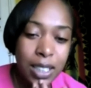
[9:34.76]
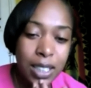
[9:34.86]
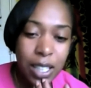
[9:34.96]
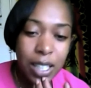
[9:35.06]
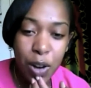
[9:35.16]
hit
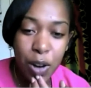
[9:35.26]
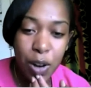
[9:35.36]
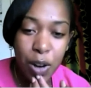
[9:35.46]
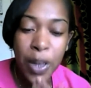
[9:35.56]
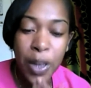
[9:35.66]
a
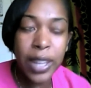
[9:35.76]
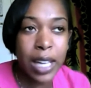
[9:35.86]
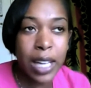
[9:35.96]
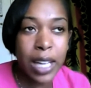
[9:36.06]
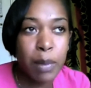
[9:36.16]
strong point
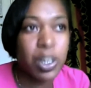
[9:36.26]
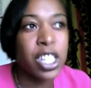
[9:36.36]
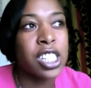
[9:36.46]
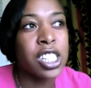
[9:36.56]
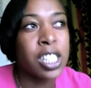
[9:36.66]
there,
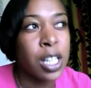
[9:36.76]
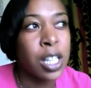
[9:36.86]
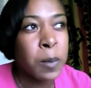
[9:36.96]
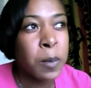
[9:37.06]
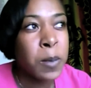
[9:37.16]
because,
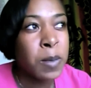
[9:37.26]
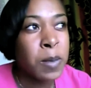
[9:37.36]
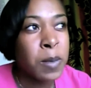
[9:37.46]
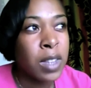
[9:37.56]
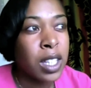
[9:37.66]

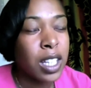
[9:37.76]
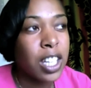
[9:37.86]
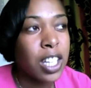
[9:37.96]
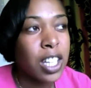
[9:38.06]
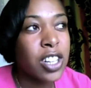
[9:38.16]

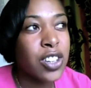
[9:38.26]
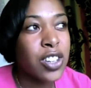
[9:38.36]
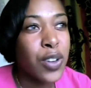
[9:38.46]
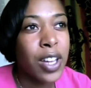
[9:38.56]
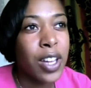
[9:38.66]
you
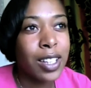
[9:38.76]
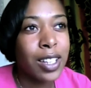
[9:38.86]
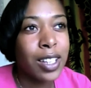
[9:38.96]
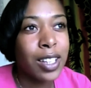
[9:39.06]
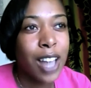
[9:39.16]
know,
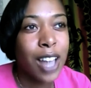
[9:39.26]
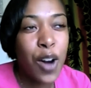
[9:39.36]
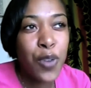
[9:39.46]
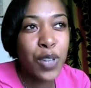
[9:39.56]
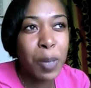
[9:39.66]

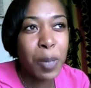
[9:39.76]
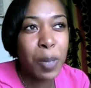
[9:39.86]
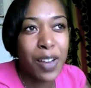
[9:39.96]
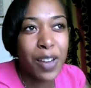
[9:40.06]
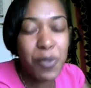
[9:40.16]
that whole
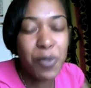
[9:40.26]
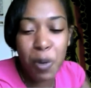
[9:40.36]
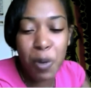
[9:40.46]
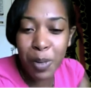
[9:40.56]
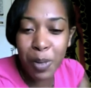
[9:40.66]
thing about,
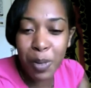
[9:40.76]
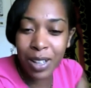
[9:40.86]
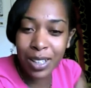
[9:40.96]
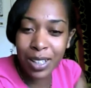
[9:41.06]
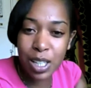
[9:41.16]
for a
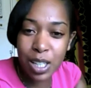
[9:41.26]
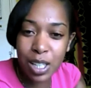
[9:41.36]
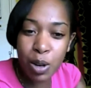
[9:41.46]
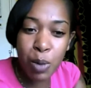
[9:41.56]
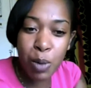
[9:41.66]
woman,
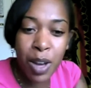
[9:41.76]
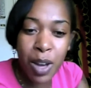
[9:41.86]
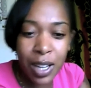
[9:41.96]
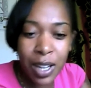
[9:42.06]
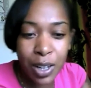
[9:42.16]
there's a lot more
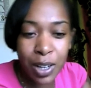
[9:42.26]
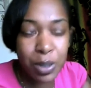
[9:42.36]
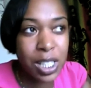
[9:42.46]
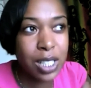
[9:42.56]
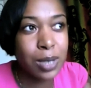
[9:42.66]
work that
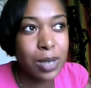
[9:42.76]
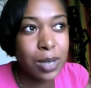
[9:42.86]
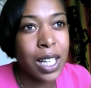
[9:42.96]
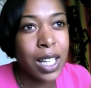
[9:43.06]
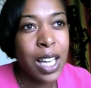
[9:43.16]
goes
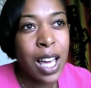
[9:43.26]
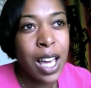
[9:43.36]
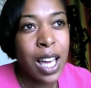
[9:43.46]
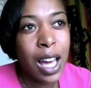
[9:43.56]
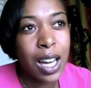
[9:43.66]
into it.
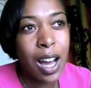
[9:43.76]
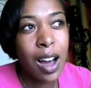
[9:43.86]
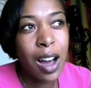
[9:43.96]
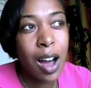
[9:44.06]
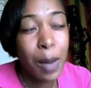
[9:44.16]

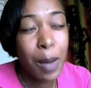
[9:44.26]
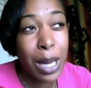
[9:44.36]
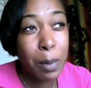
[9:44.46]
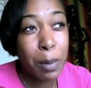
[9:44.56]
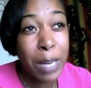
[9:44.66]
And
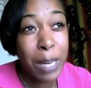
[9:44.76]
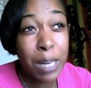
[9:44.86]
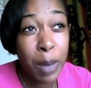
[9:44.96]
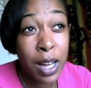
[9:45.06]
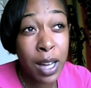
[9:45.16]
I mean,
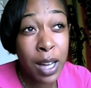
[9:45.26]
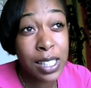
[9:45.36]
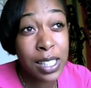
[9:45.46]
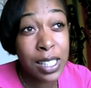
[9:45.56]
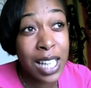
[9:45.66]
me
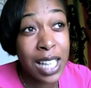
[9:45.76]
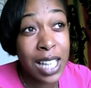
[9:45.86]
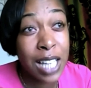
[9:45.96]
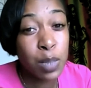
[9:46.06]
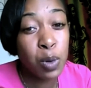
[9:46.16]

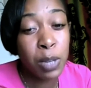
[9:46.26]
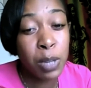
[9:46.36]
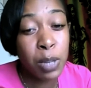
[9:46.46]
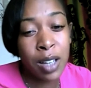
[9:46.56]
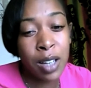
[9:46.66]
personally, as a
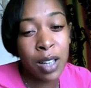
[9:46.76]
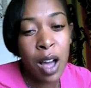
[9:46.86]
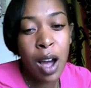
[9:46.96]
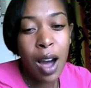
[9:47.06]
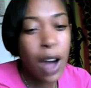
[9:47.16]
woman,
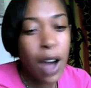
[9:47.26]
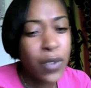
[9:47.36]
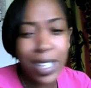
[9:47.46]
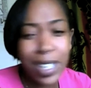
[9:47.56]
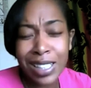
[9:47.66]
I
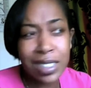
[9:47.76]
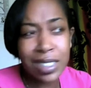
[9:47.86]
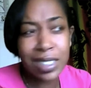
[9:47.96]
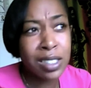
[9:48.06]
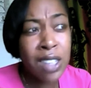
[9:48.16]
think there's
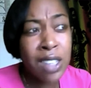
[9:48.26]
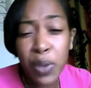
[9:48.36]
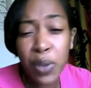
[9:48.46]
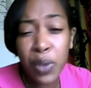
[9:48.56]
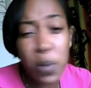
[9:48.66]

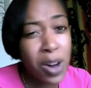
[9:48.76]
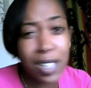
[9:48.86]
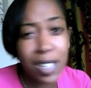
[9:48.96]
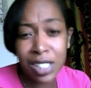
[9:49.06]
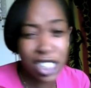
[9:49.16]
nothing
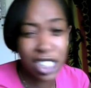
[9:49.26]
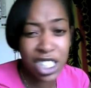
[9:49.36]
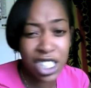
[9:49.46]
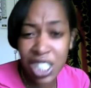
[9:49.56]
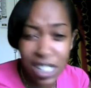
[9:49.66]
worse than
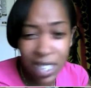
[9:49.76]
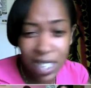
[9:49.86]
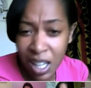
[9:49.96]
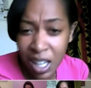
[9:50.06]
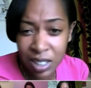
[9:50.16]
shit
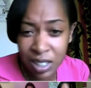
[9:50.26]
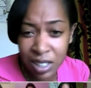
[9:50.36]
sex.